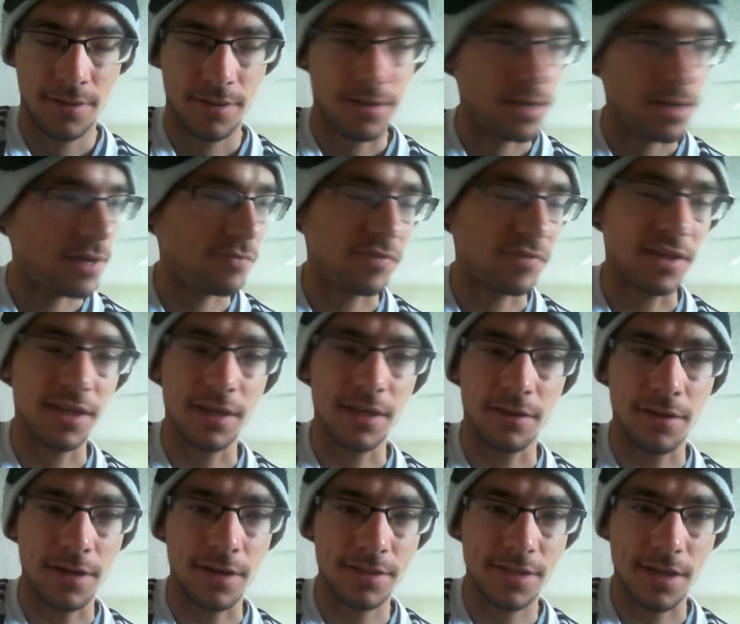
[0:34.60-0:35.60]
If they get
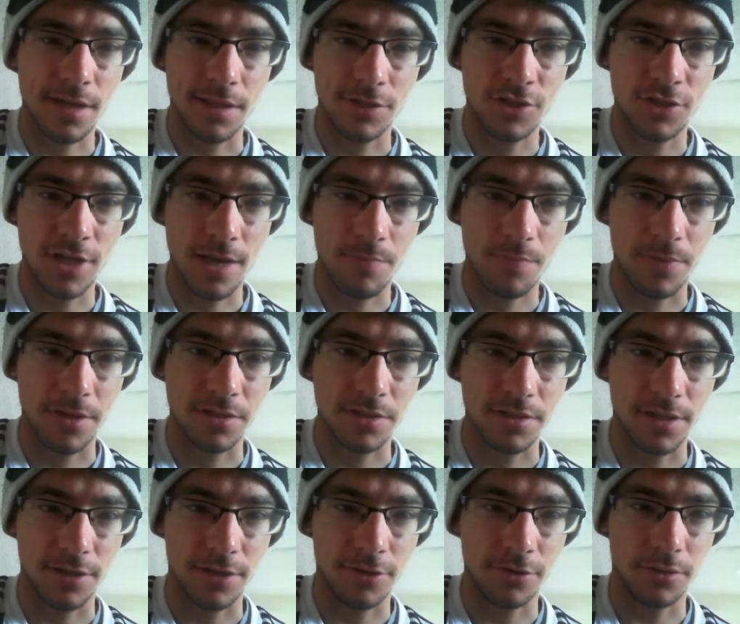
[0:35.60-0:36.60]
knocked out of the Champions
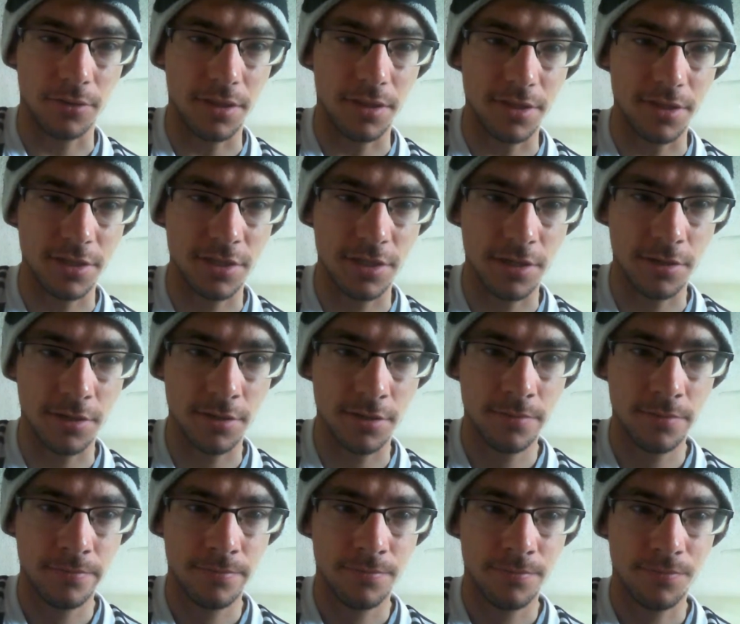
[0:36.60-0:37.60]
League early this
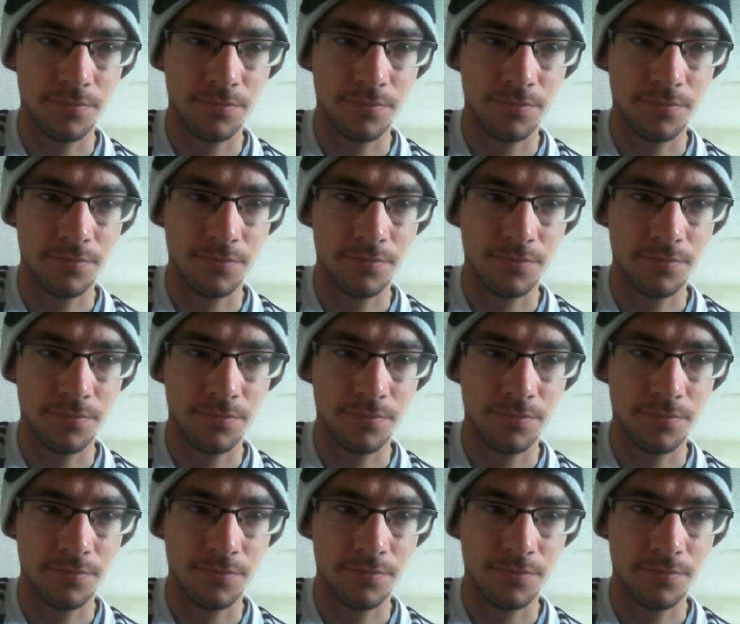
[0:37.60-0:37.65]
year,